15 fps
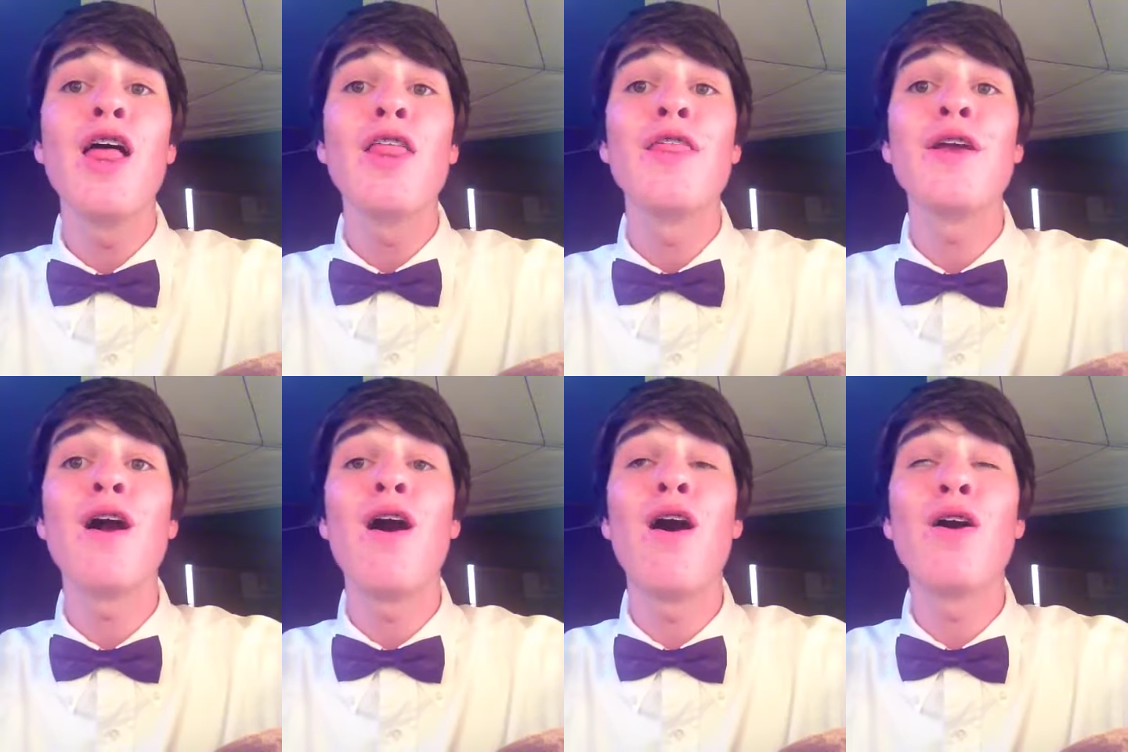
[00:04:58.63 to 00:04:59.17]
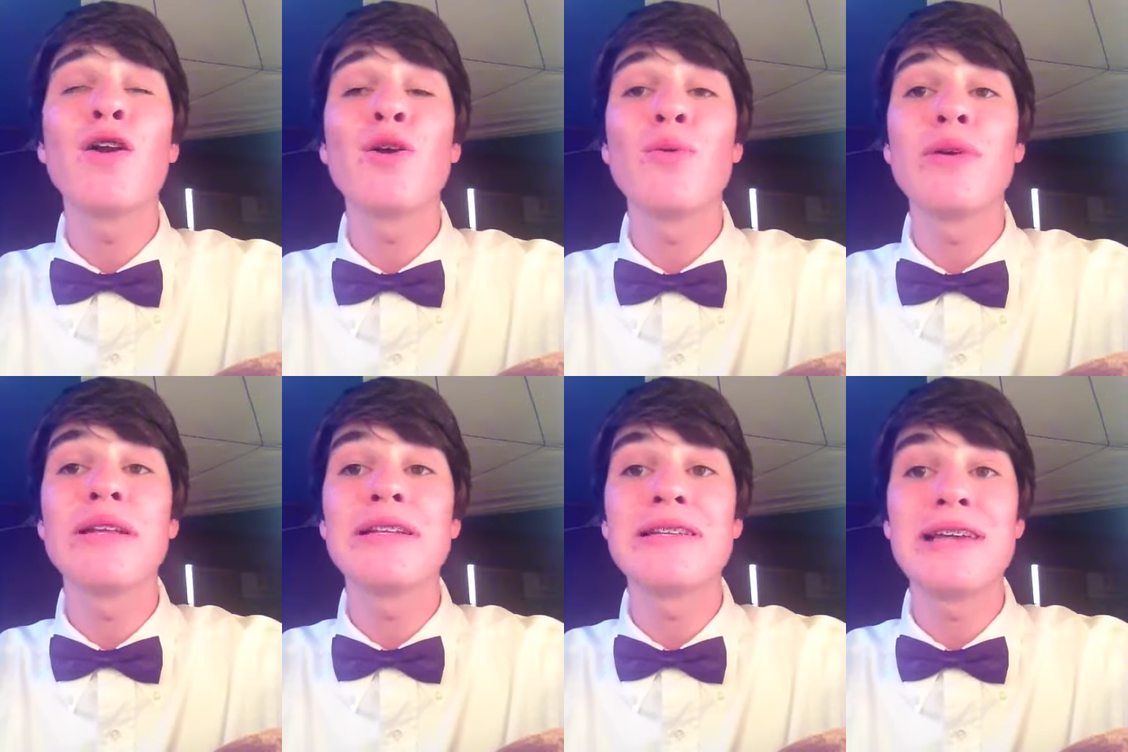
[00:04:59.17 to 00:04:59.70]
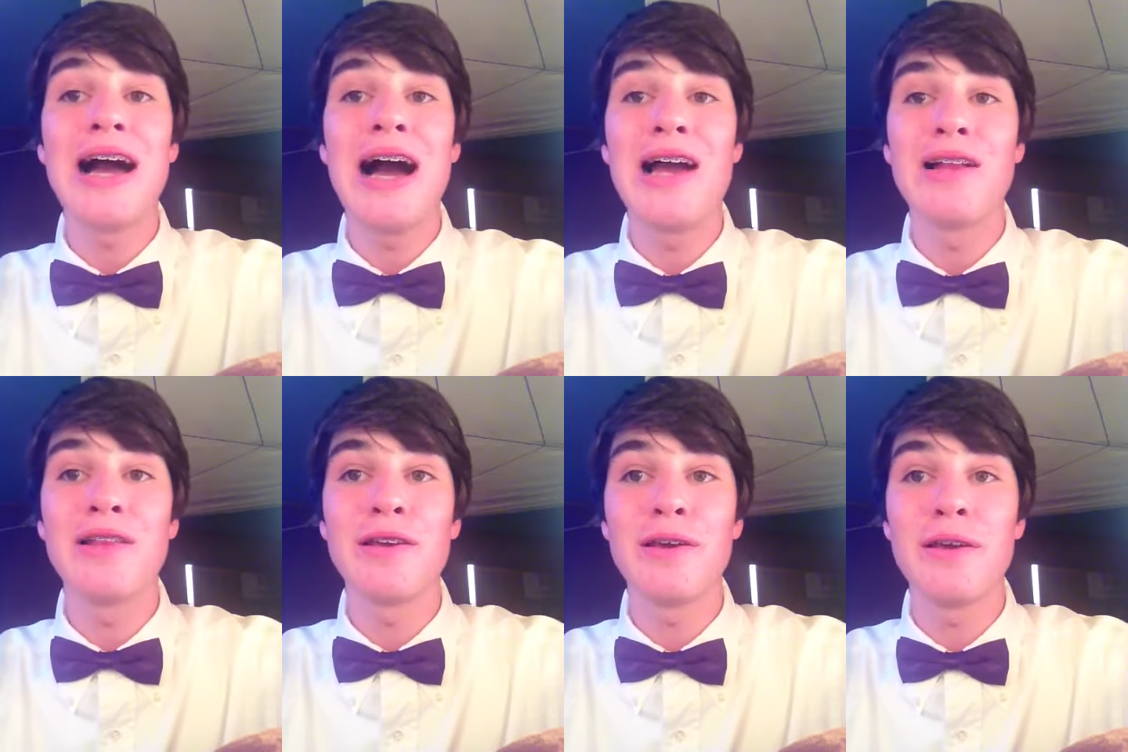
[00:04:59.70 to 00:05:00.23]
The honor would
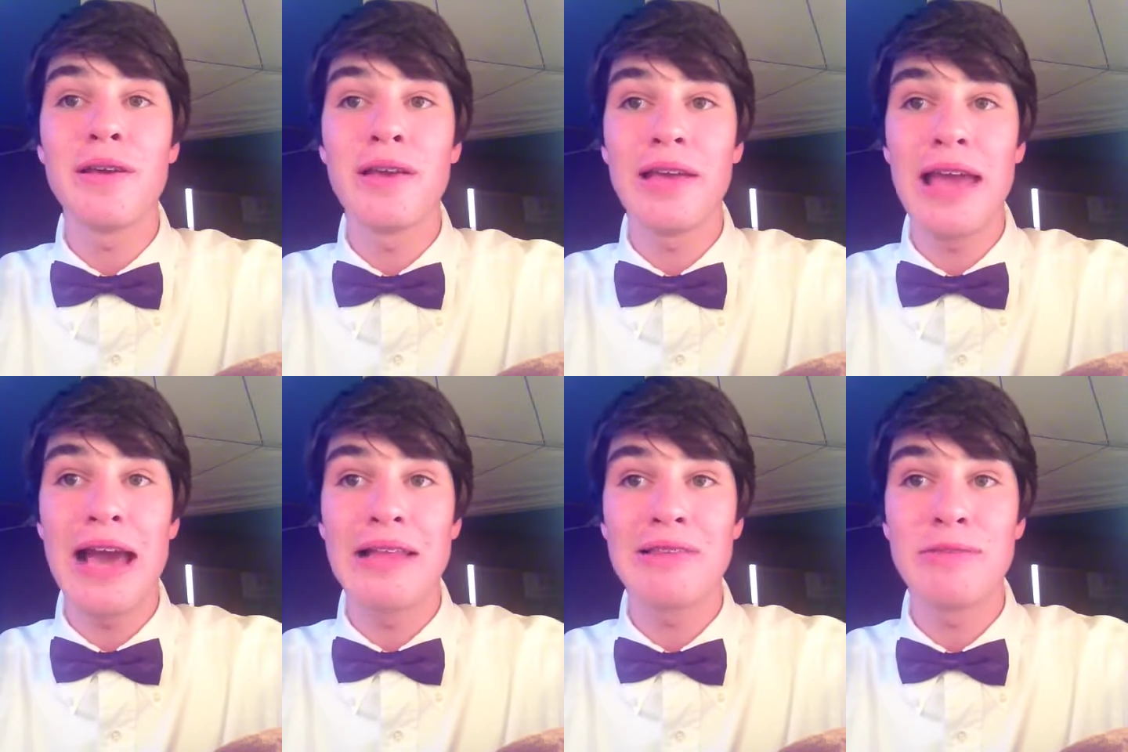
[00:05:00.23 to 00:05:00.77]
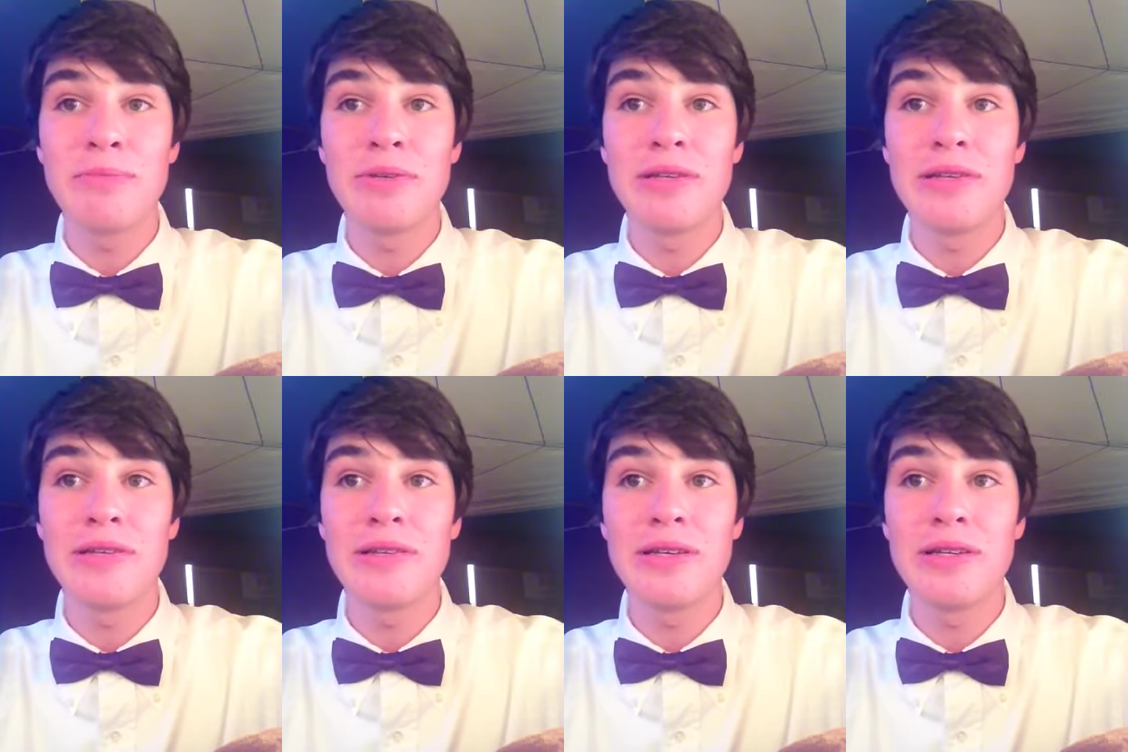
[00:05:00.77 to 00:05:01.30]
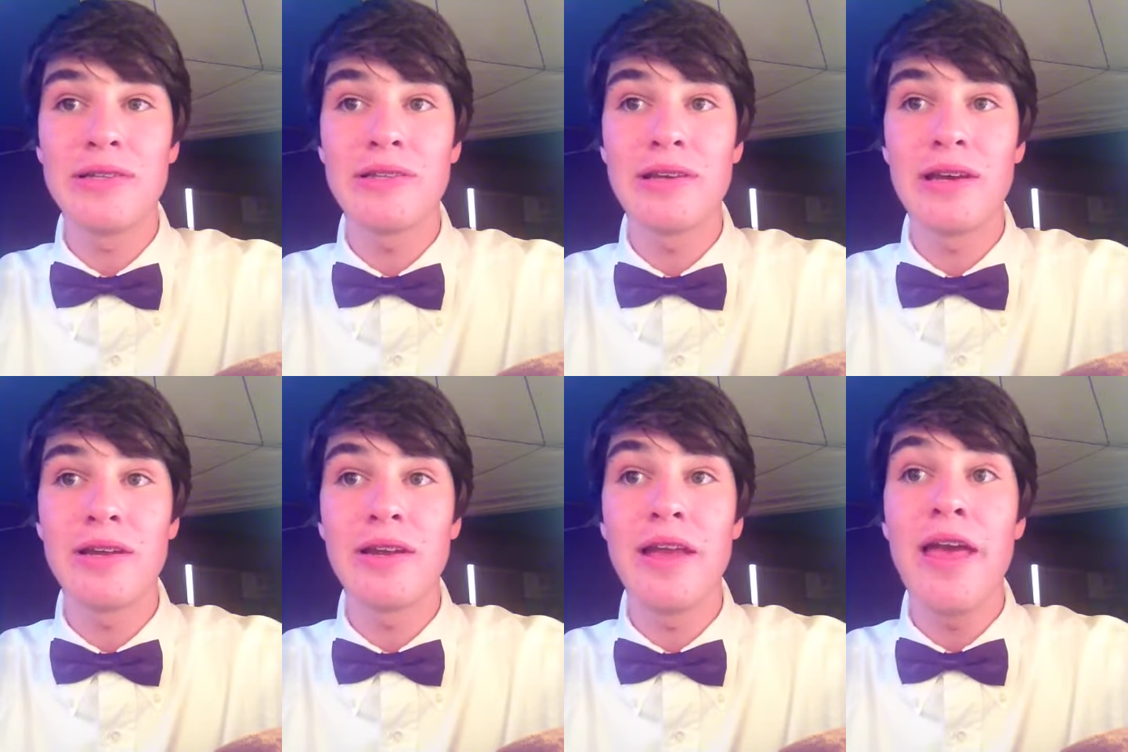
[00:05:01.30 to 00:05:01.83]
entirely Gatsby's, it
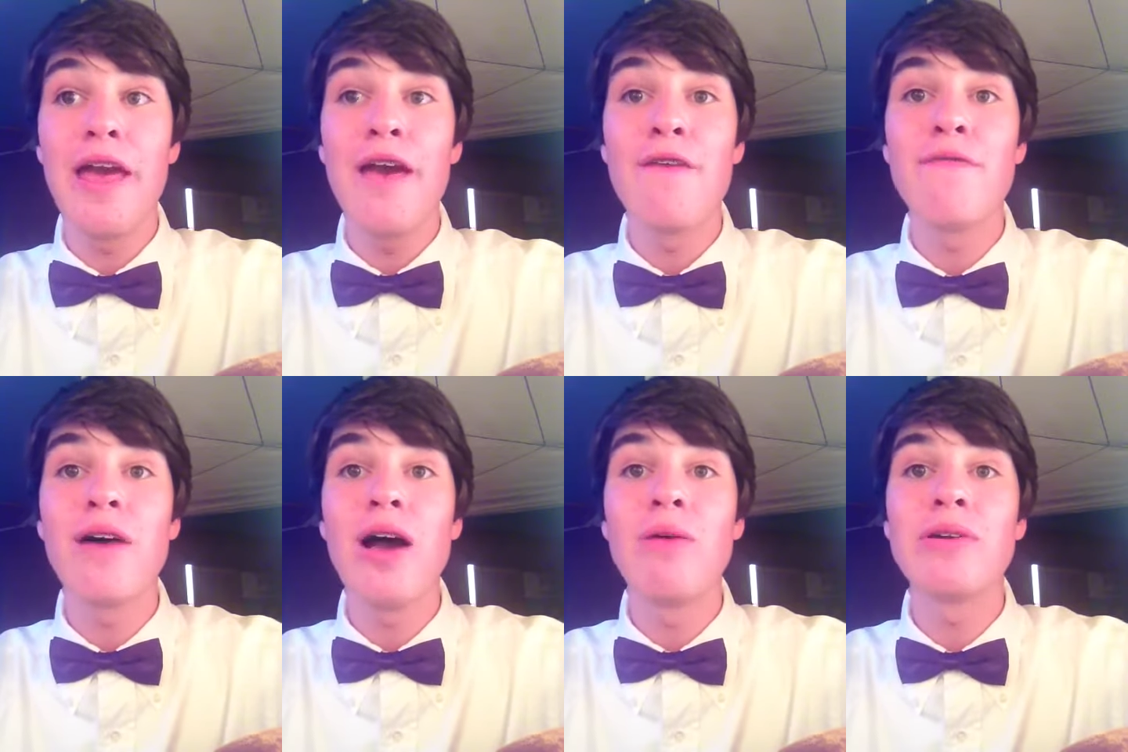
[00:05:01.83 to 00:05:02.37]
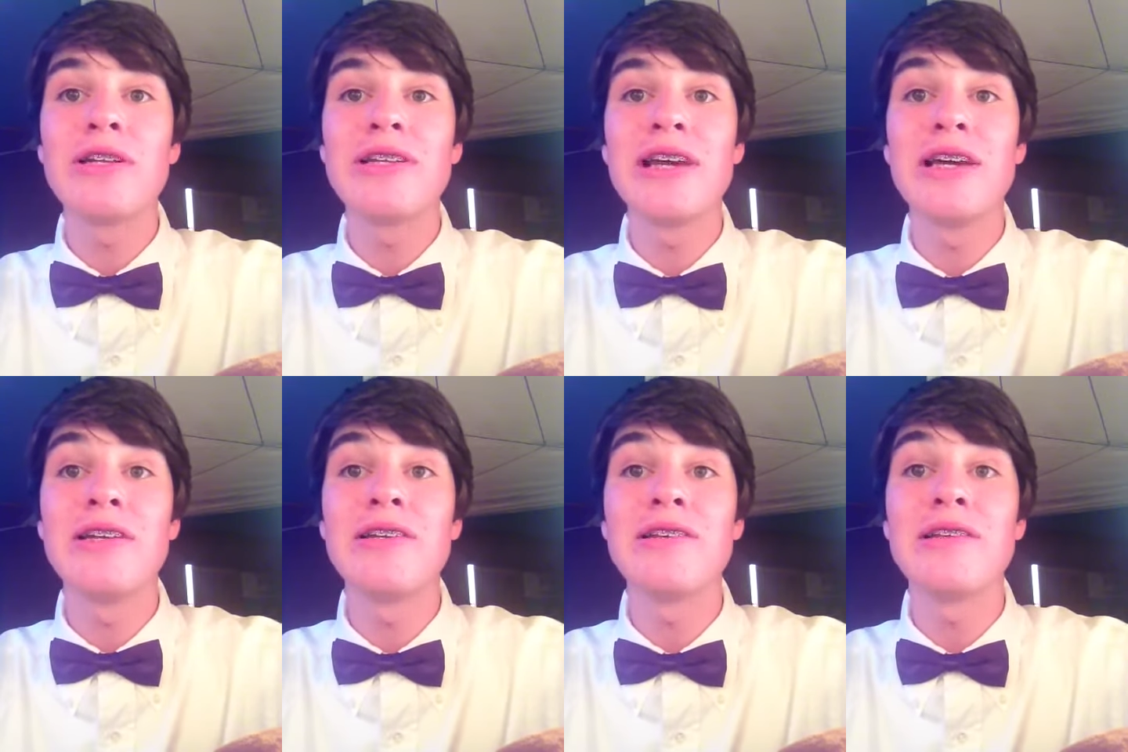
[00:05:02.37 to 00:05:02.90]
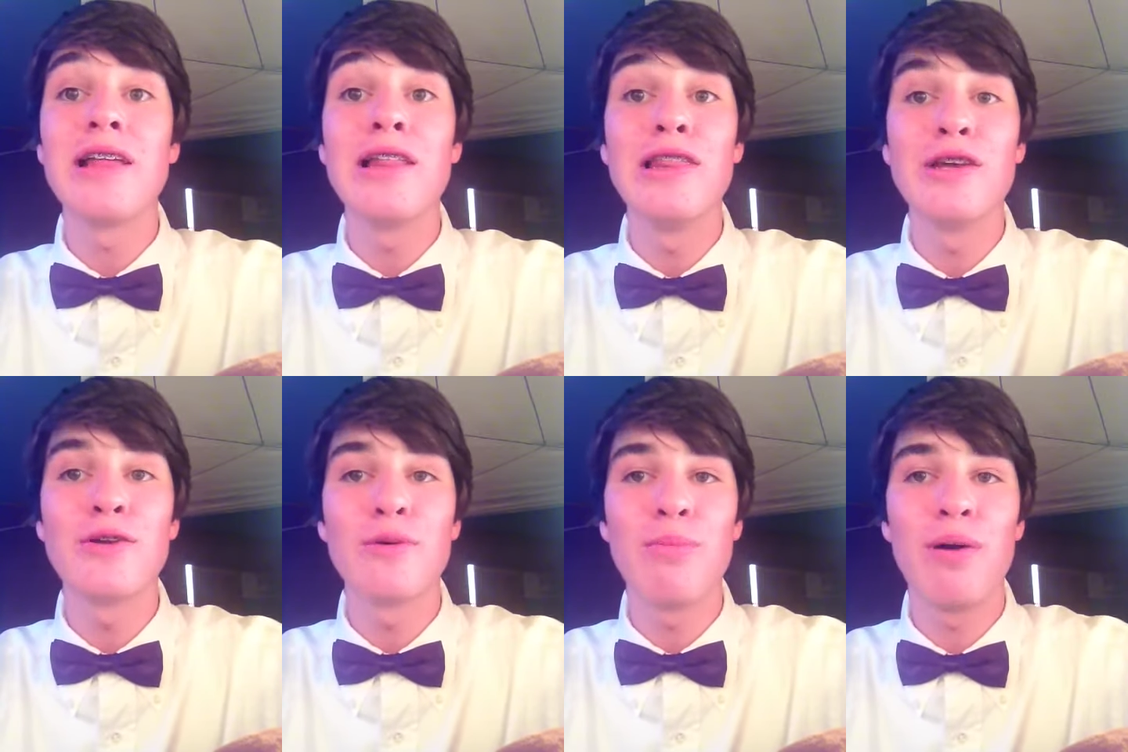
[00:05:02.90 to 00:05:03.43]
said, if I would attend his
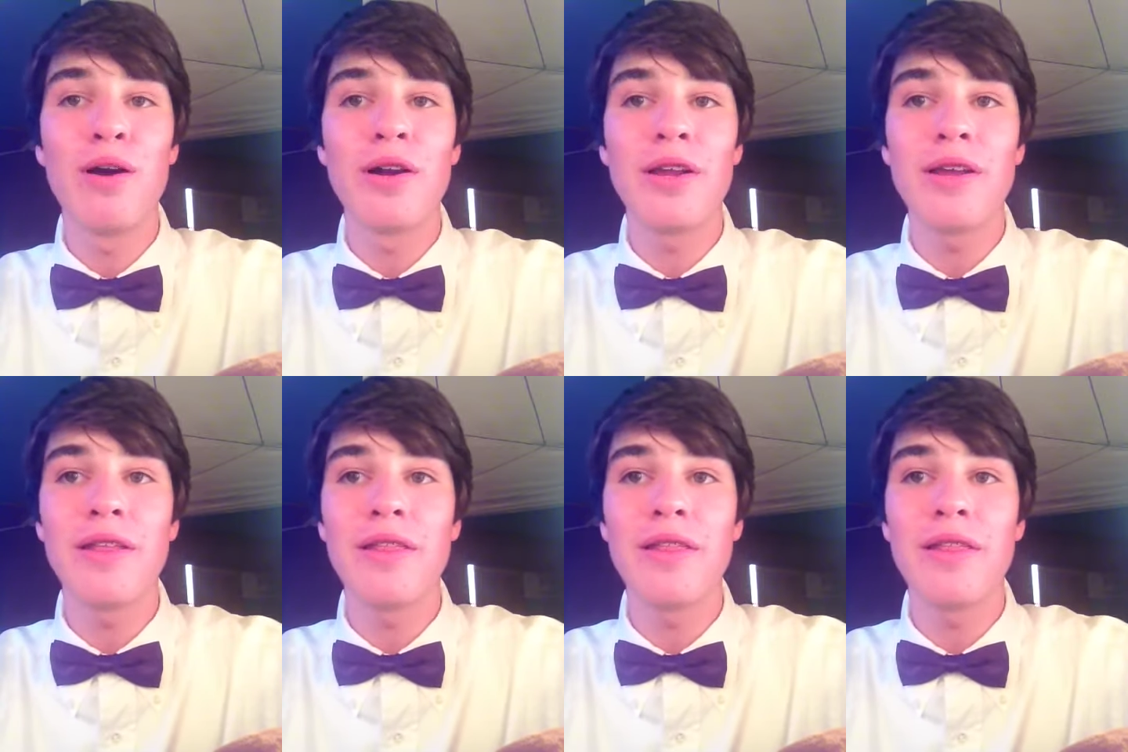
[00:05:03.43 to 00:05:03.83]
little party